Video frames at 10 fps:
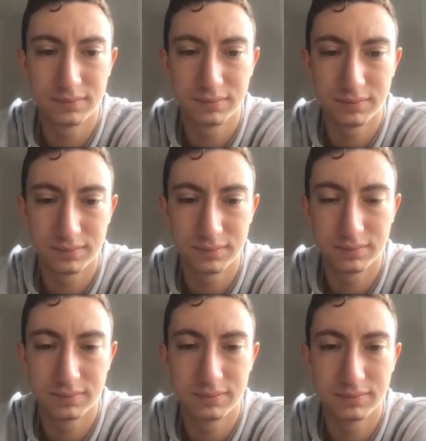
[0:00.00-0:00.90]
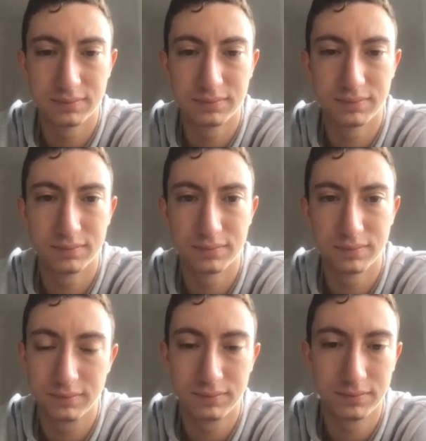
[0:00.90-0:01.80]

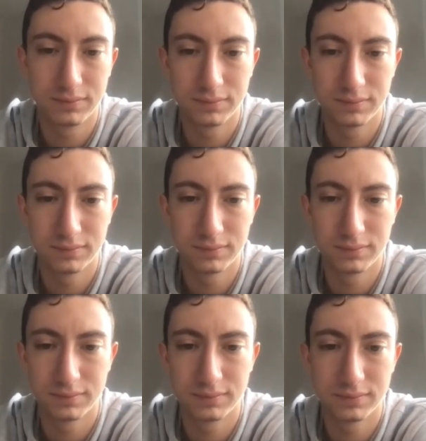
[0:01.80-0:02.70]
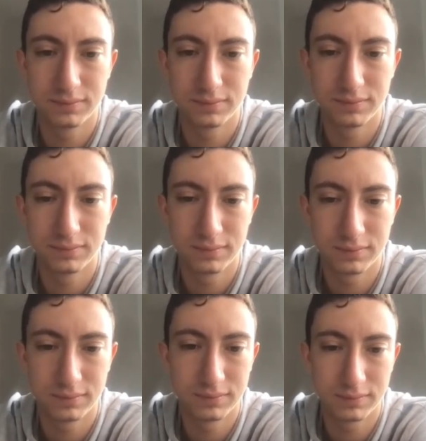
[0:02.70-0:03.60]

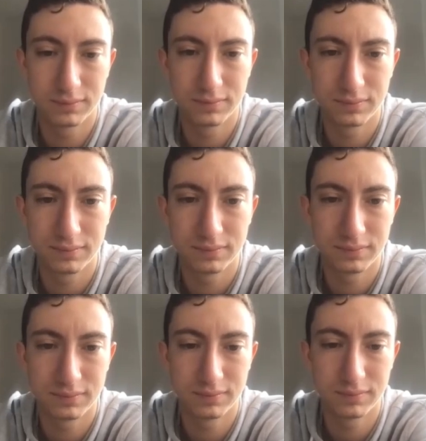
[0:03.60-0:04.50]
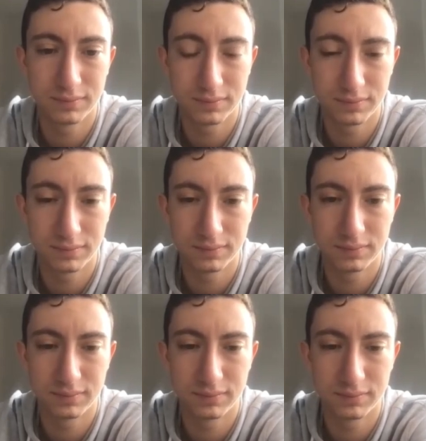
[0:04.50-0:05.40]
(not speaking)